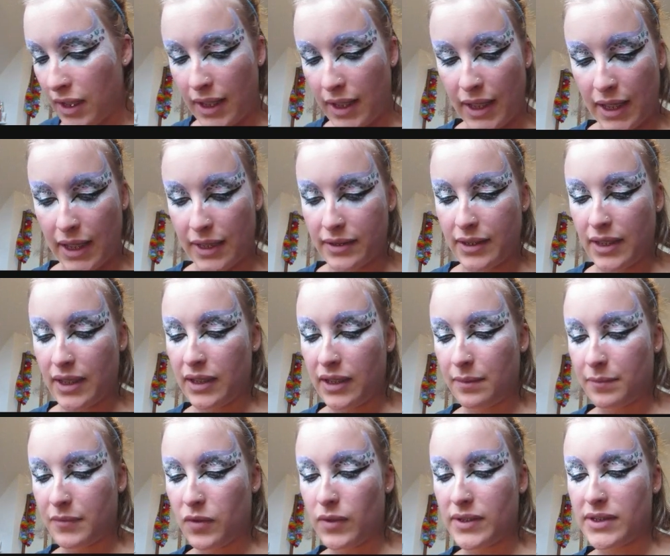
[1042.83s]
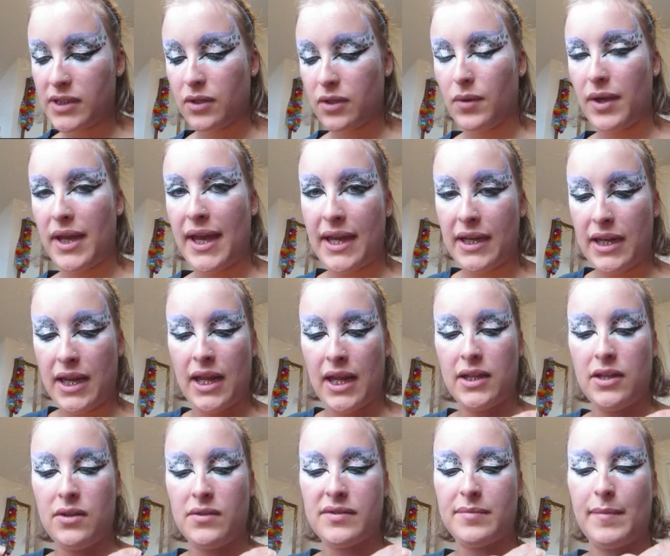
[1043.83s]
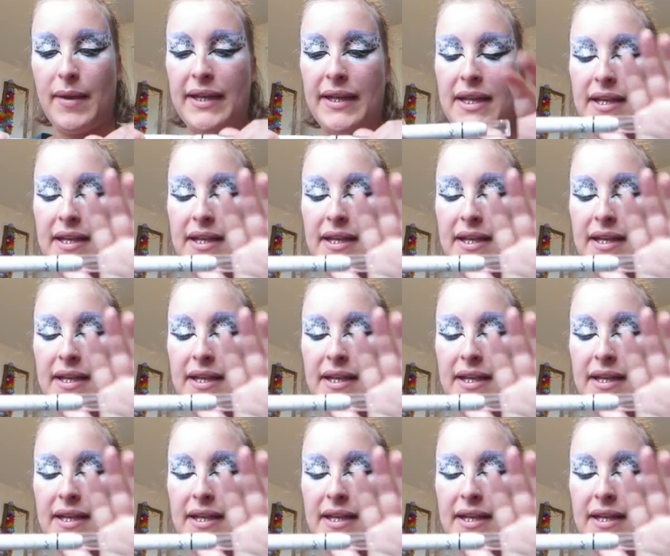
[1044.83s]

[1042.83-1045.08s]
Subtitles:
And then I'm going to go ahead and use my